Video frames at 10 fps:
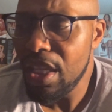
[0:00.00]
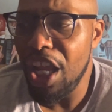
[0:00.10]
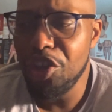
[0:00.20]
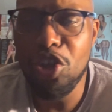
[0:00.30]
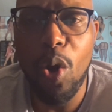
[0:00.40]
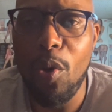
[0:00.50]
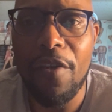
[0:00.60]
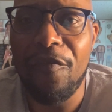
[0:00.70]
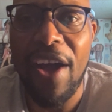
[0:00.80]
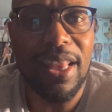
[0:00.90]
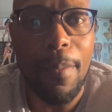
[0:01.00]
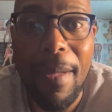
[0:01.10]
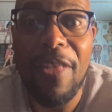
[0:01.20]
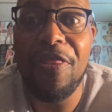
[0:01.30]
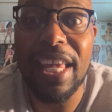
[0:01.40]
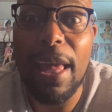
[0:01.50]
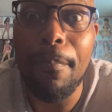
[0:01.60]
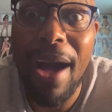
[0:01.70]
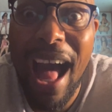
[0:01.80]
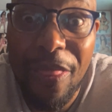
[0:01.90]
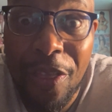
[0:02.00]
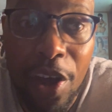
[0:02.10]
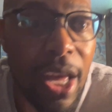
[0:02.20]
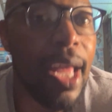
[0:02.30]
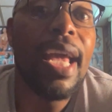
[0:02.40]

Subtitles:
You don't want to fight the Mythic and Montha.